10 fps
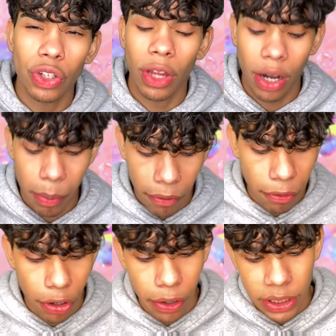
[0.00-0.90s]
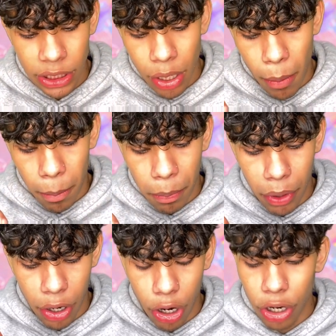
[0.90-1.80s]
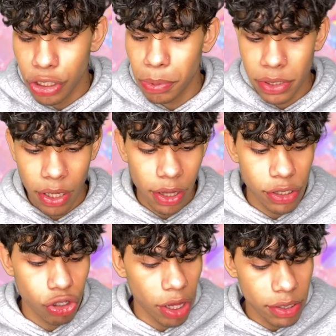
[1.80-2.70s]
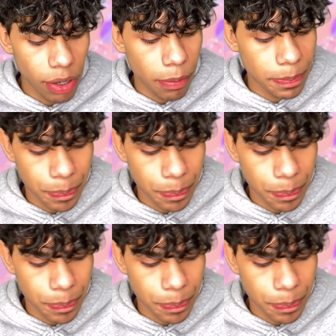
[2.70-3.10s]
than I prefer. But 100%, let's try this out.